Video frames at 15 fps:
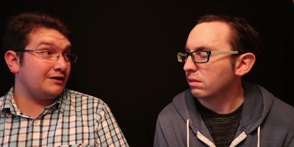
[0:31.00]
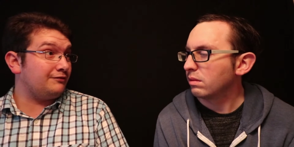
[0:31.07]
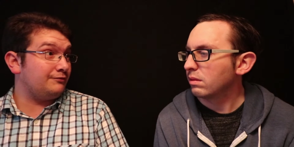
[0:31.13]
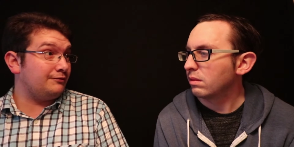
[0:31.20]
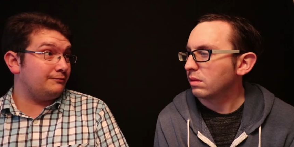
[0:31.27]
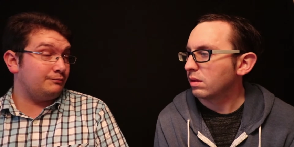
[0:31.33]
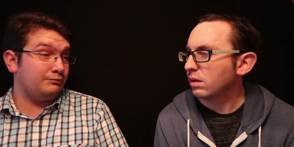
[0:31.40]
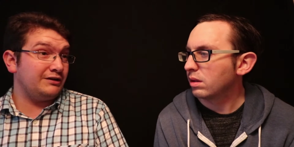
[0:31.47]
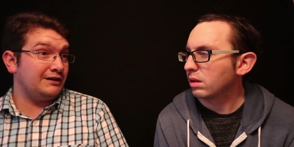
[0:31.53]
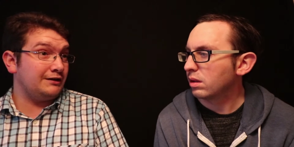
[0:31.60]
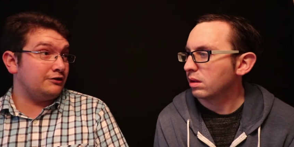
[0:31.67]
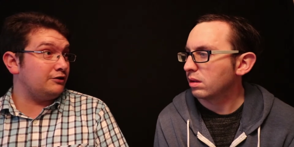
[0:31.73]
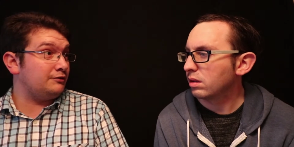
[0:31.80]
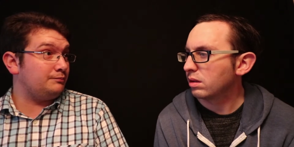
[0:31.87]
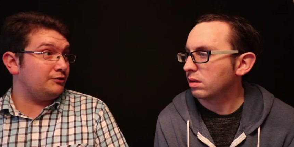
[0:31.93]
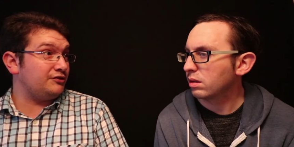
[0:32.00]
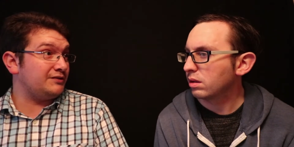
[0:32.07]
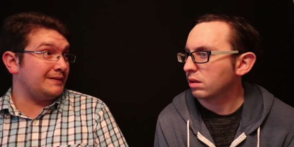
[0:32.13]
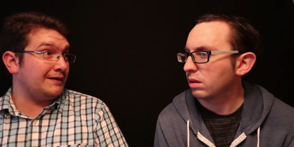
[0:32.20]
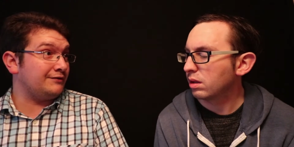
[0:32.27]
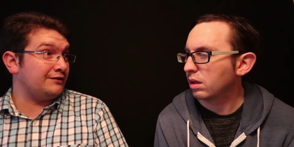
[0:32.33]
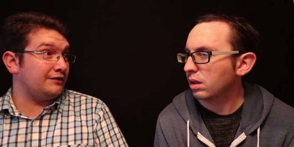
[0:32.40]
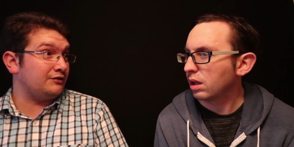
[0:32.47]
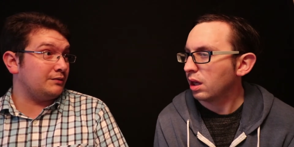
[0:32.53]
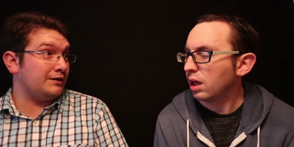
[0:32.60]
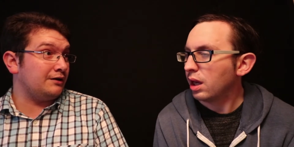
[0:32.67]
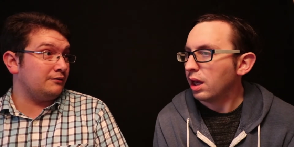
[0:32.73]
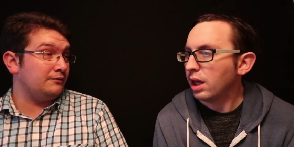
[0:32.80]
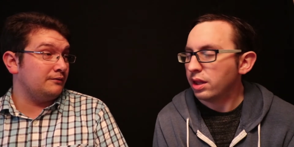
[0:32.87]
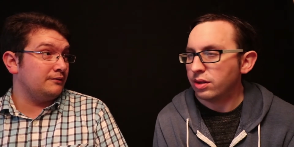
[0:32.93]
Speaker 1: to have a pretty good buzz about it as
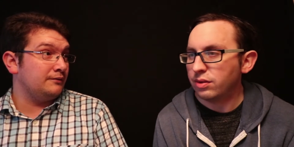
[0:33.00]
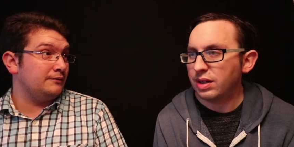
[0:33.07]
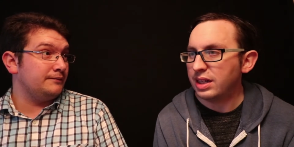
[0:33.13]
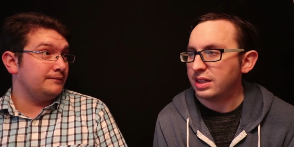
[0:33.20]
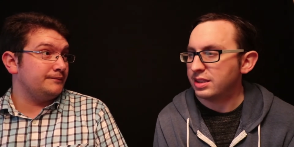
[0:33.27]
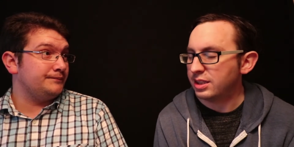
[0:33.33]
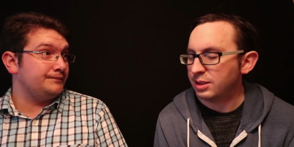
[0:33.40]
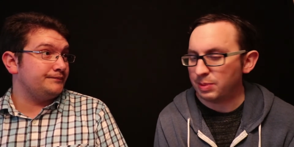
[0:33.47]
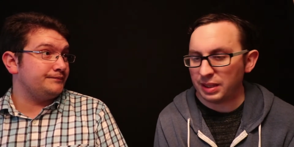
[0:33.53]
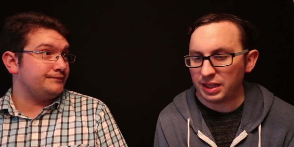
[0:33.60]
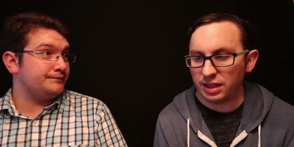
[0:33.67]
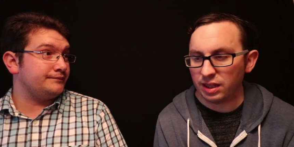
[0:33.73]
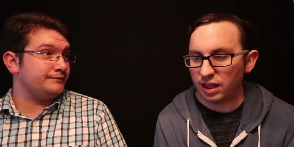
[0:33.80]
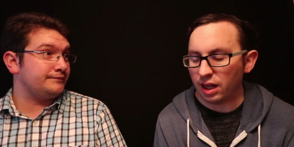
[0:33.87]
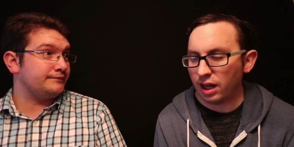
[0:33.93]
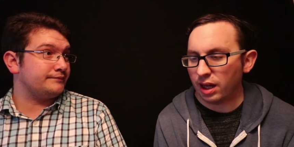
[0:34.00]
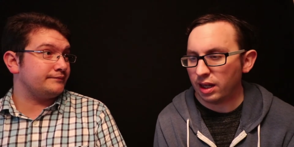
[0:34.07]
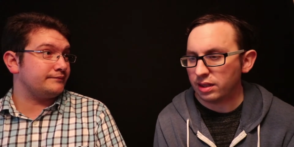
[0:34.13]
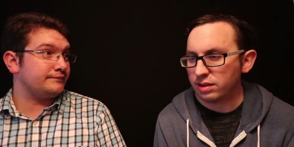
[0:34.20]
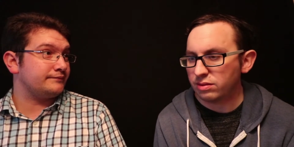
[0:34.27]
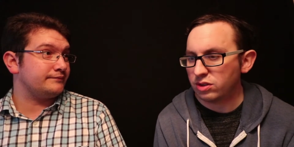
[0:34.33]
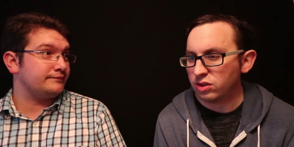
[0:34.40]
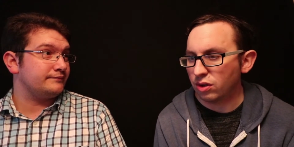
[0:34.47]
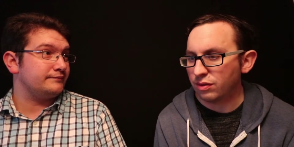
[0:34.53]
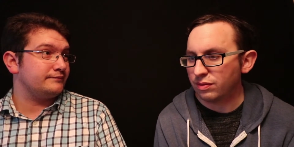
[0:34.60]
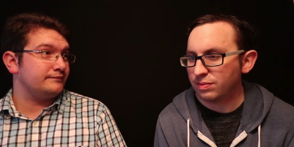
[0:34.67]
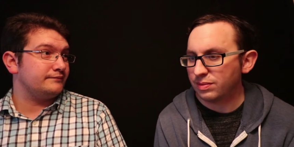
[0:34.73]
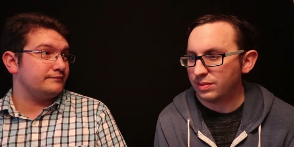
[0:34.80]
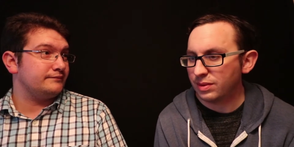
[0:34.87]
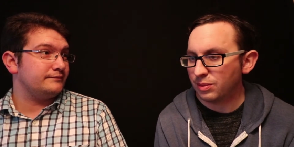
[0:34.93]
well.
Speaker 2: There is. There's been uh, sort
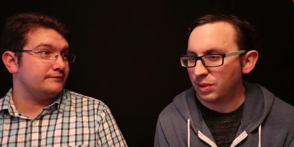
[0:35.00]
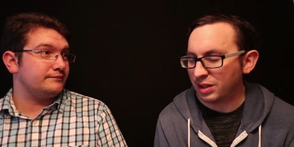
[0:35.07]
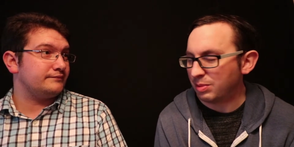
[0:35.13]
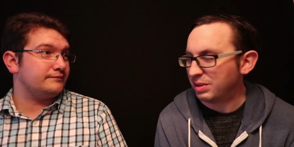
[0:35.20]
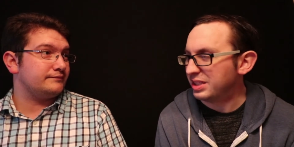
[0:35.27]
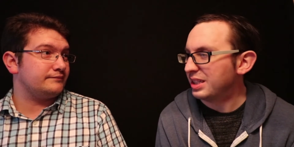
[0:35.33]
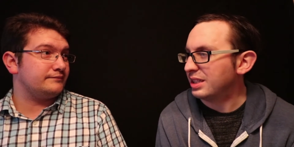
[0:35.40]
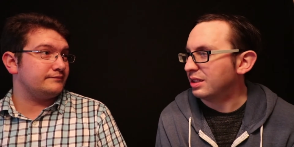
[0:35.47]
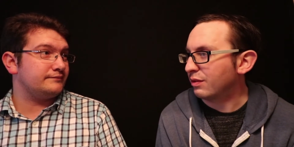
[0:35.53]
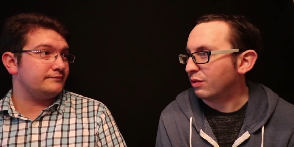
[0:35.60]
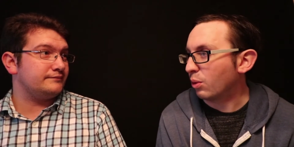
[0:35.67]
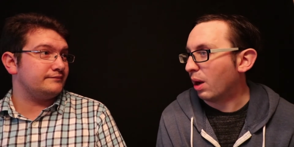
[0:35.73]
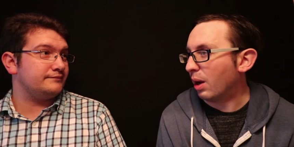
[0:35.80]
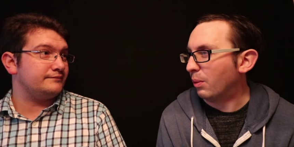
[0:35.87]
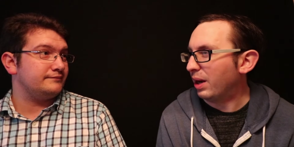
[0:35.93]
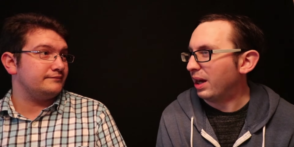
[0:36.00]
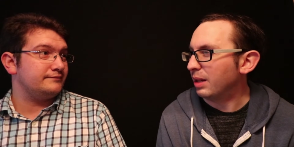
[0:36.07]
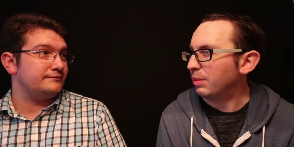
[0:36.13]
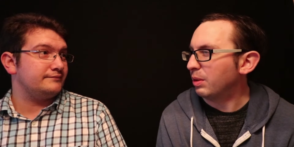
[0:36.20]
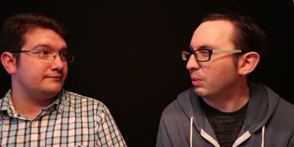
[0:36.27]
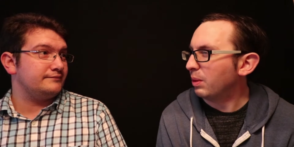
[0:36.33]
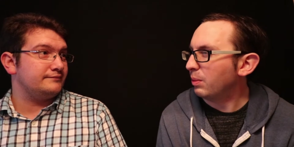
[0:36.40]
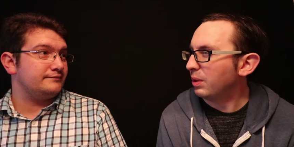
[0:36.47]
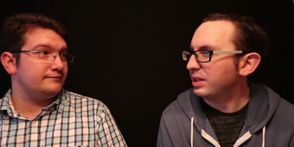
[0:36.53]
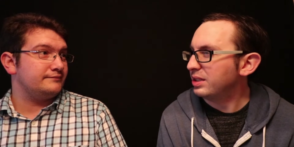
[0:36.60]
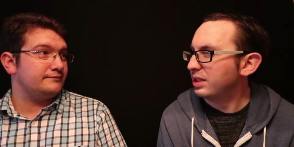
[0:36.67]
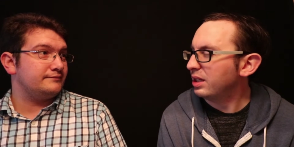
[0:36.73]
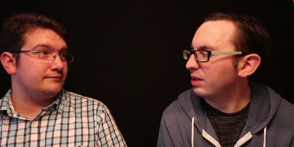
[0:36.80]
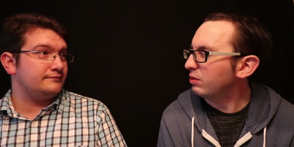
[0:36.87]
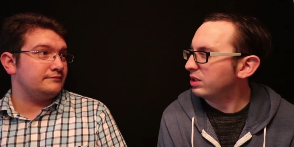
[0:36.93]
of well, they've been teasing it for quite a while. I mean, when, when
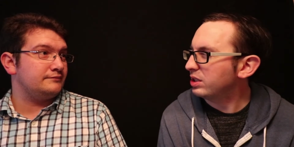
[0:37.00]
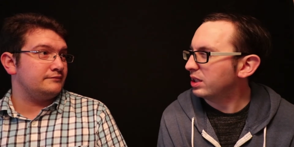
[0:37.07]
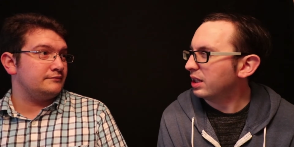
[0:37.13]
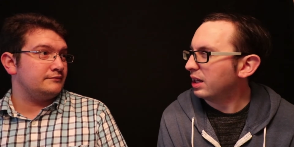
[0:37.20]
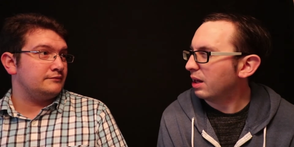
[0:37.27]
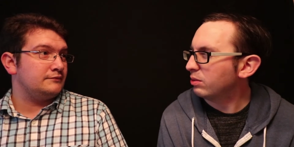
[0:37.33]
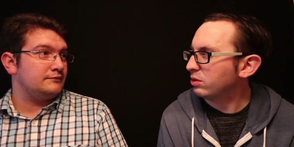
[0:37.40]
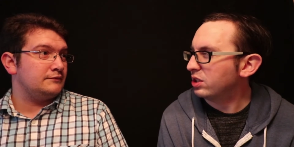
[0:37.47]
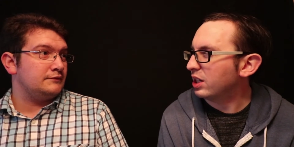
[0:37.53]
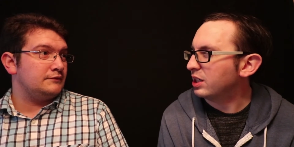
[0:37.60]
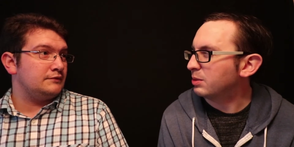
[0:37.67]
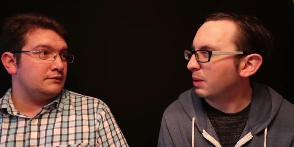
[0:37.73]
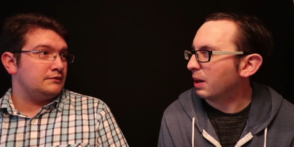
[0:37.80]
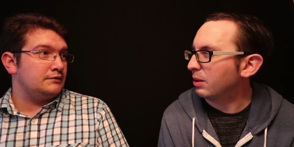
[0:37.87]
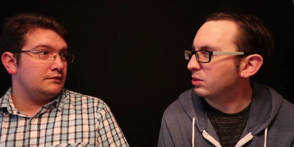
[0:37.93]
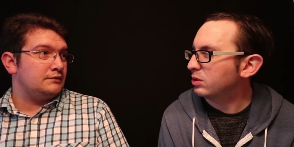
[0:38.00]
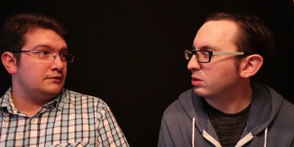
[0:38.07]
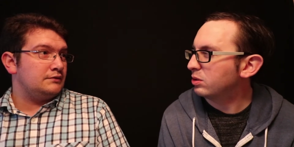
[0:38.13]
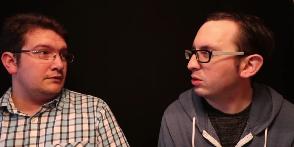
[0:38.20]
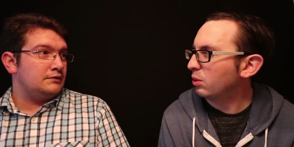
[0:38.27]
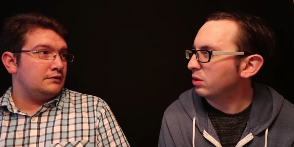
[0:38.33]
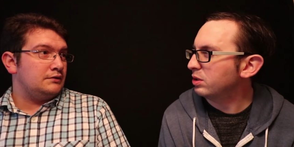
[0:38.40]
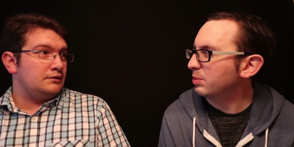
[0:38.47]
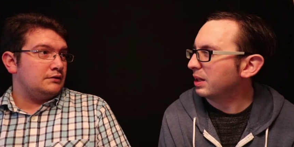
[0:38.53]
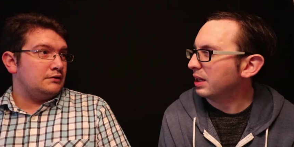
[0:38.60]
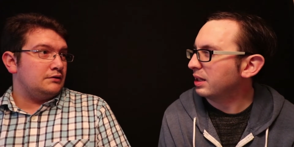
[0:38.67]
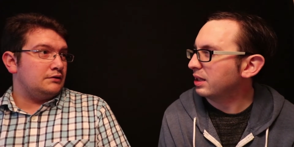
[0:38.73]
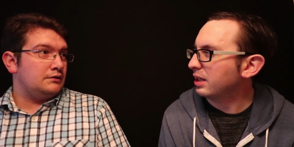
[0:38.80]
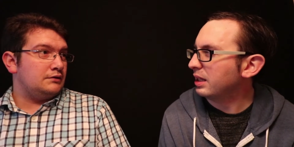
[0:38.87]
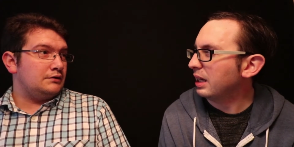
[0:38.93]
did they originally announce Shadespire? It was towards the beginning of the